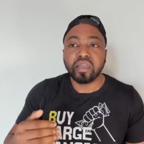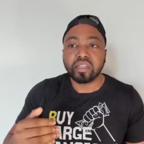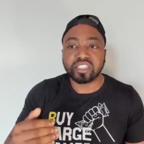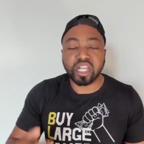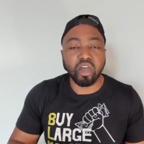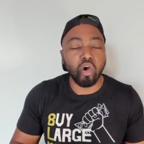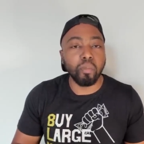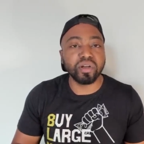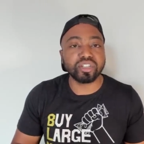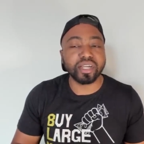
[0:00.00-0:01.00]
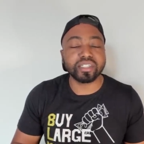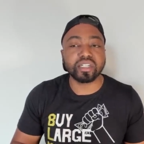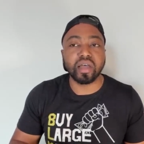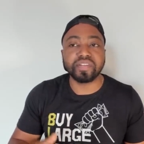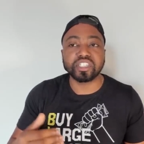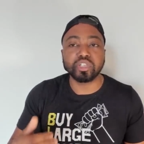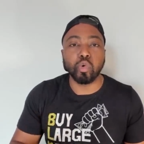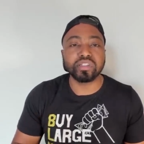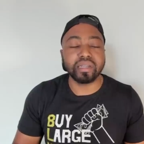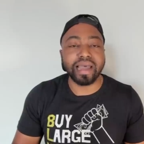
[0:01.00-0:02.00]
say a whole bunch of extra stuff that she
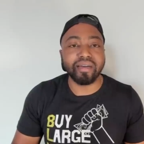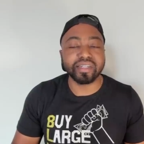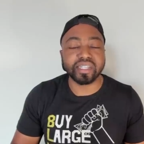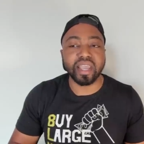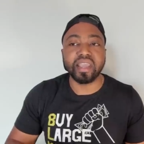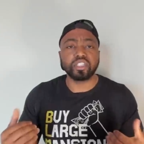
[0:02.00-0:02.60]
wasn't allowed to say.